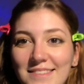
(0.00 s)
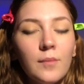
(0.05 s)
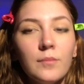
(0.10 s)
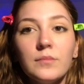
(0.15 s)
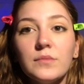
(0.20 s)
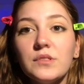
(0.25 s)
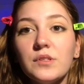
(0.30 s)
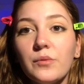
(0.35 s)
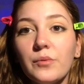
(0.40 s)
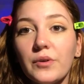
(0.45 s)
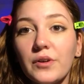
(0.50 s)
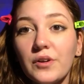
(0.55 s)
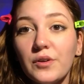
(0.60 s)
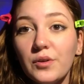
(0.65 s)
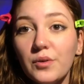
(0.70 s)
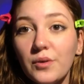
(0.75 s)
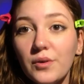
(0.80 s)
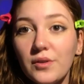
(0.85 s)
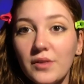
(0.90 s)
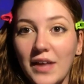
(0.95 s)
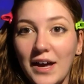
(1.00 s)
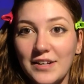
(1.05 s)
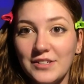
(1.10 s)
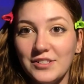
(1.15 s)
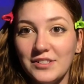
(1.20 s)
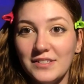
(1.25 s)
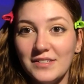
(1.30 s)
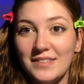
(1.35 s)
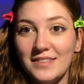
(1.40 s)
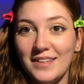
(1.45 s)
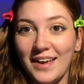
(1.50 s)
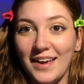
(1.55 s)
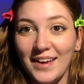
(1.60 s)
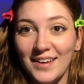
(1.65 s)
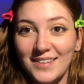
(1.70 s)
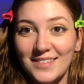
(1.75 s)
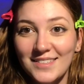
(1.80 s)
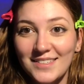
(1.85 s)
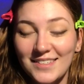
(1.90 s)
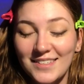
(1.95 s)
So we're gonna do our lashes
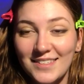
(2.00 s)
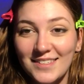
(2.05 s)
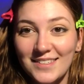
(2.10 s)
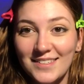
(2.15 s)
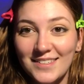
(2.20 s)
next.